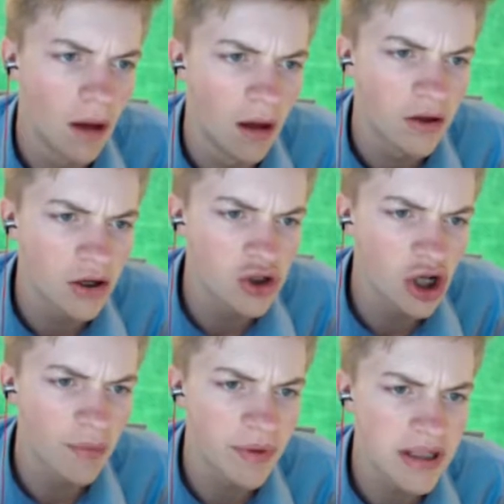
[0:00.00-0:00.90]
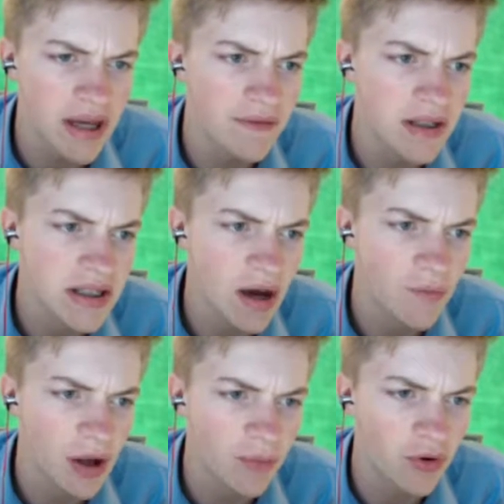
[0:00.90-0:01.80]
Good job, you're safe and sound
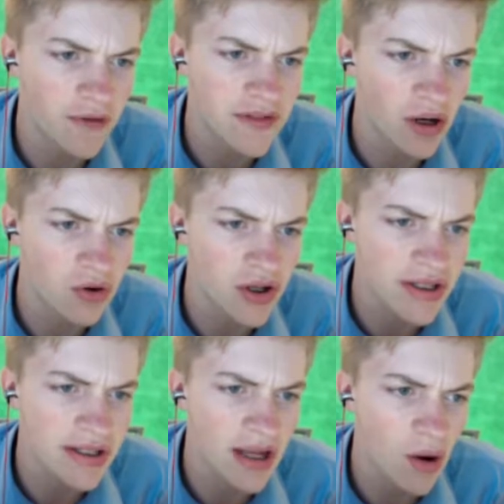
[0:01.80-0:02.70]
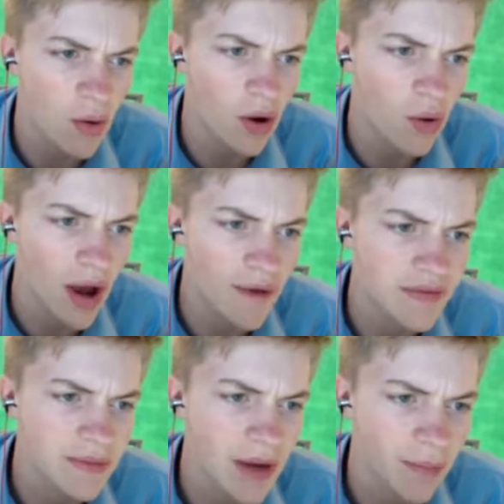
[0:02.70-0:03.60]
with our brave soldiers, and now we all have
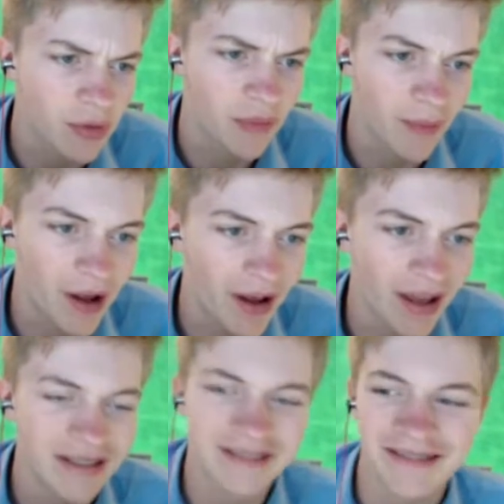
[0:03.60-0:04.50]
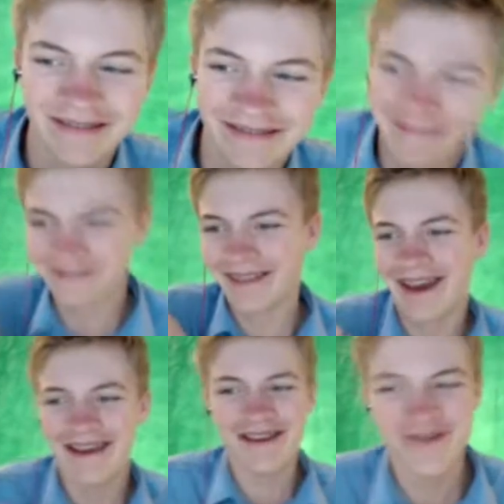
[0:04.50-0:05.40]
some apple pie.
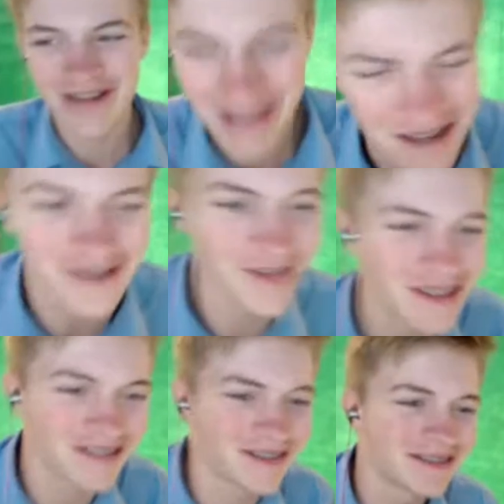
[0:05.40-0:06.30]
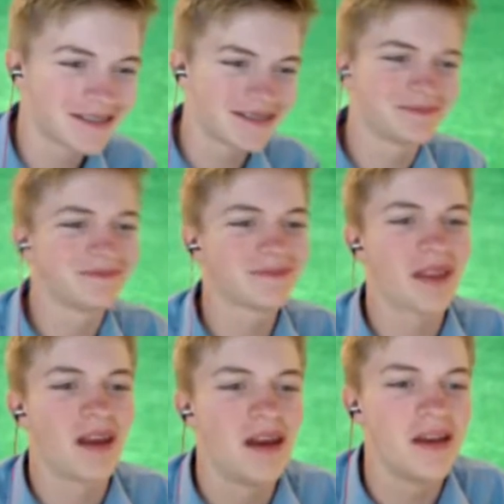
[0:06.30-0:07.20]
You deserve it.
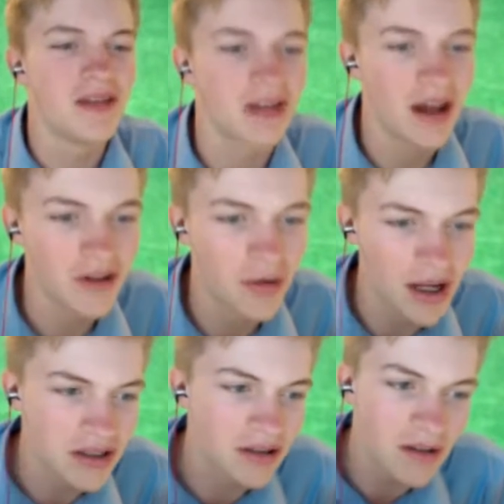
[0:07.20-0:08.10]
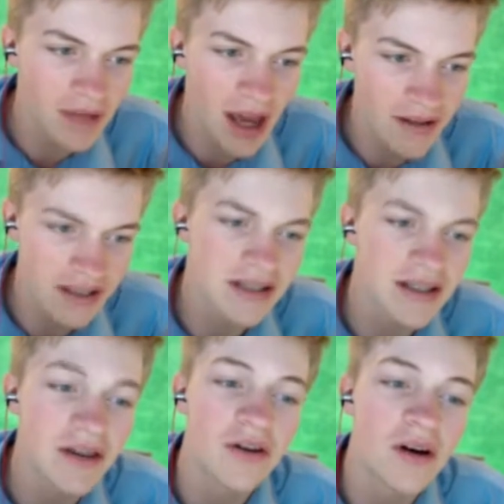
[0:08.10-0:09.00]
You can now go back to your lovely house and
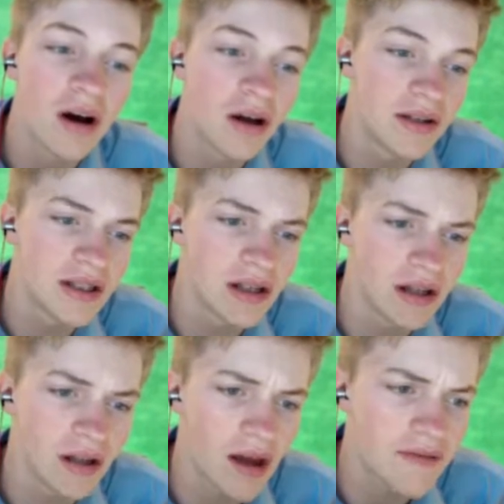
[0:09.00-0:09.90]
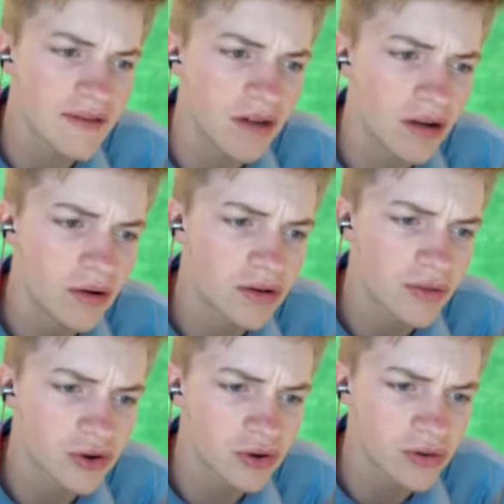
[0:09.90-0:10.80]
continue our idyllic lives. If anyone from
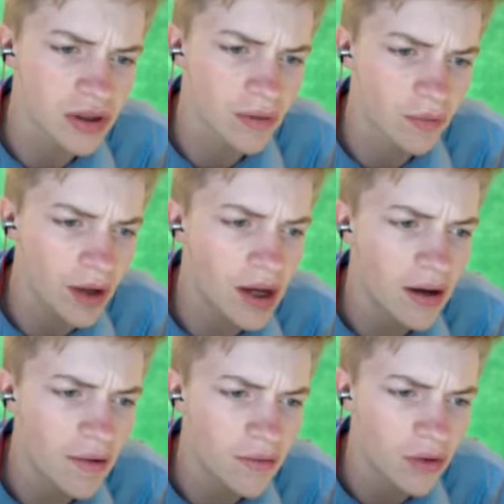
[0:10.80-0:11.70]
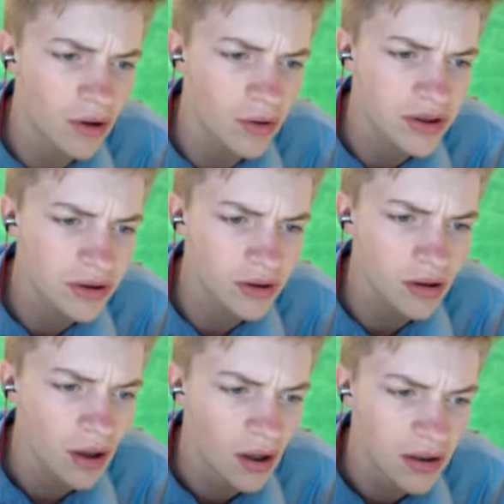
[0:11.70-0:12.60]
the drills come away and don't know what to do
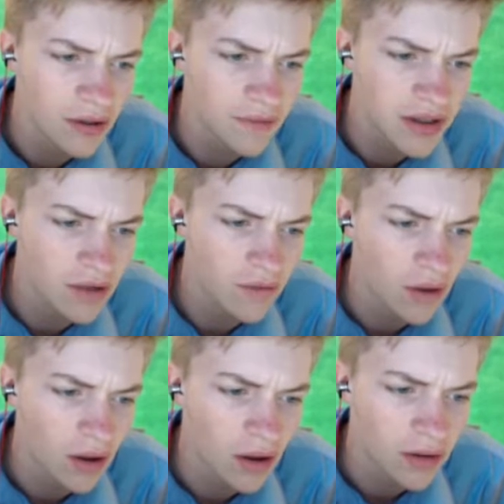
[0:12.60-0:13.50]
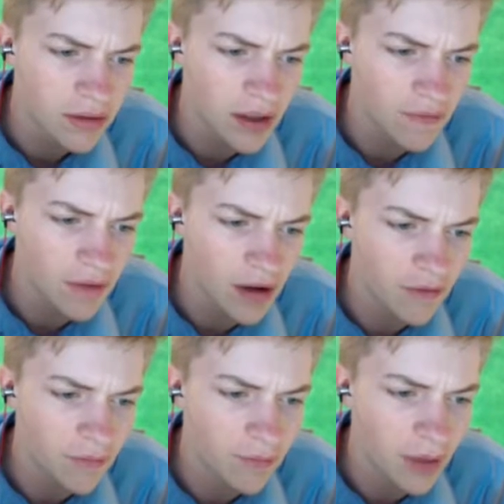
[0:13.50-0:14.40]
with himself, day
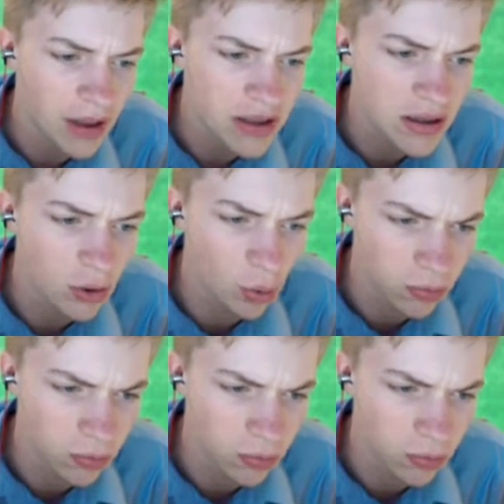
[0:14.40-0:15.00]
5, back to school.